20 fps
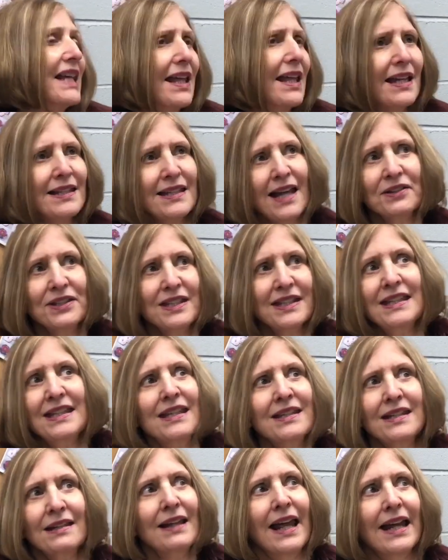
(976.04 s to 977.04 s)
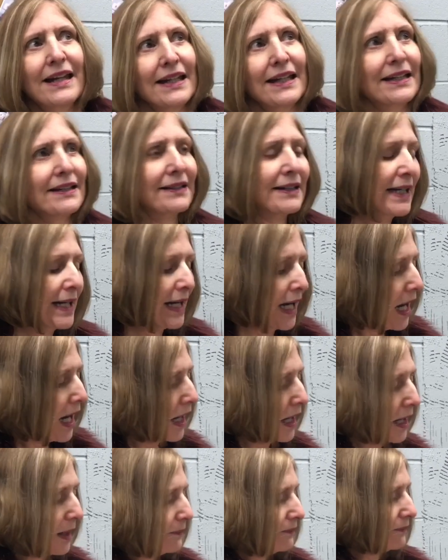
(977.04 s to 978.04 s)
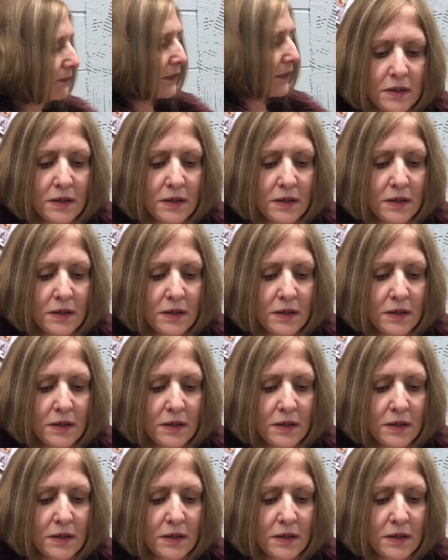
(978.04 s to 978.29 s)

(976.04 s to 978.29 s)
That sounds titillating. Um,